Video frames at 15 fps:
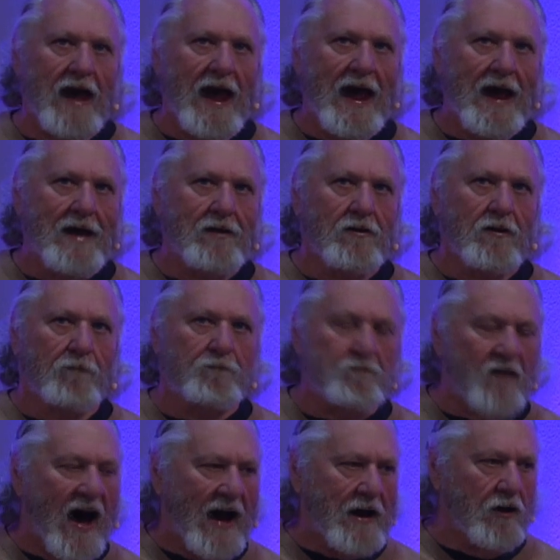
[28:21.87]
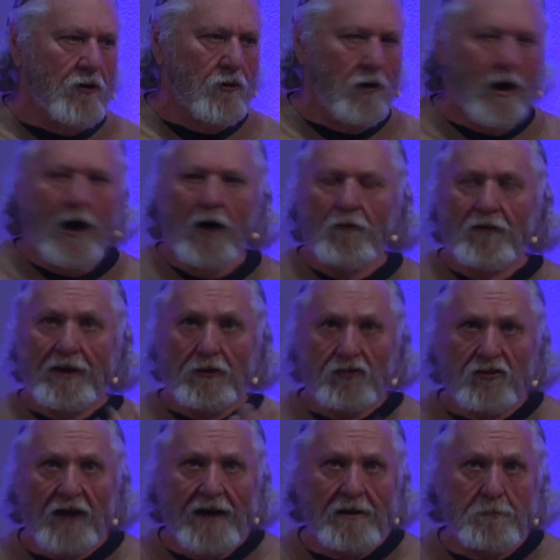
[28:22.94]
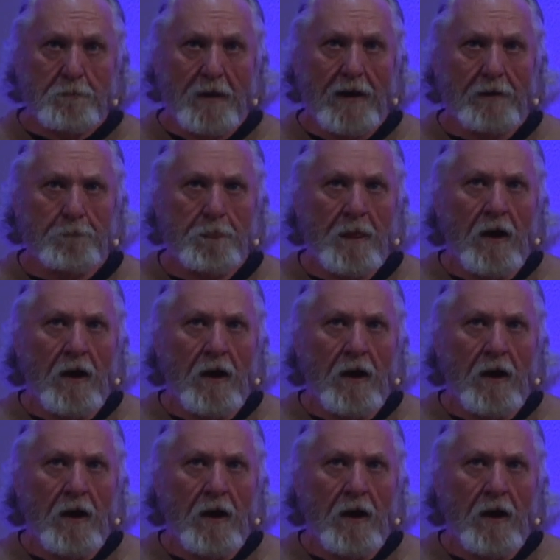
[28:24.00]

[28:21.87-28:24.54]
and the fire of excitement